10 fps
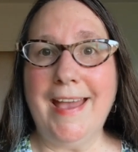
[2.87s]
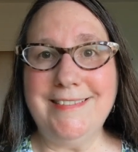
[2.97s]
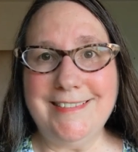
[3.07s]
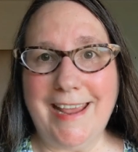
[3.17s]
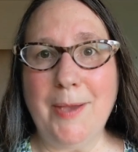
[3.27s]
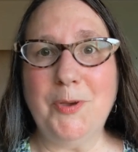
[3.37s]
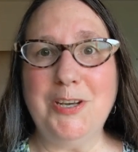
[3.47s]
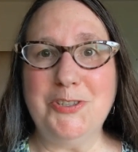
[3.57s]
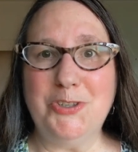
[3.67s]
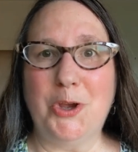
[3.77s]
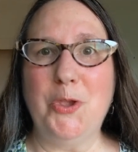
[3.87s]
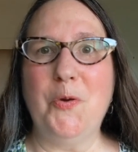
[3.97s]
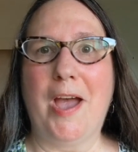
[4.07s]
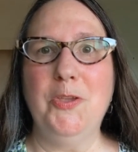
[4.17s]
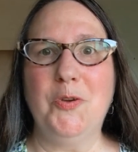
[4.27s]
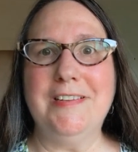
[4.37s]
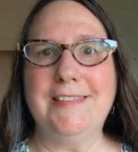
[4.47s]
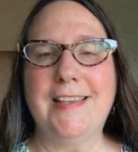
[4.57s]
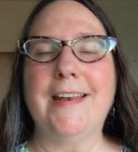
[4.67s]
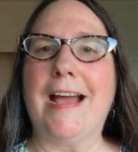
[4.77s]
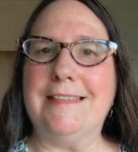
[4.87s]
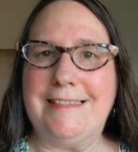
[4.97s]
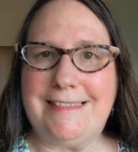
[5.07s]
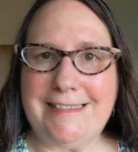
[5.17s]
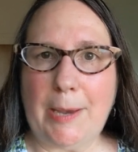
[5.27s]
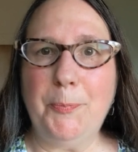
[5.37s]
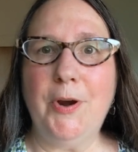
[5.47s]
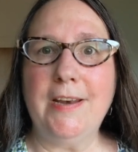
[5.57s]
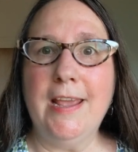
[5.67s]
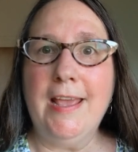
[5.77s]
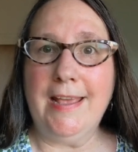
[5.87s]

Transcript: and today I'm going to show you how you can set a separate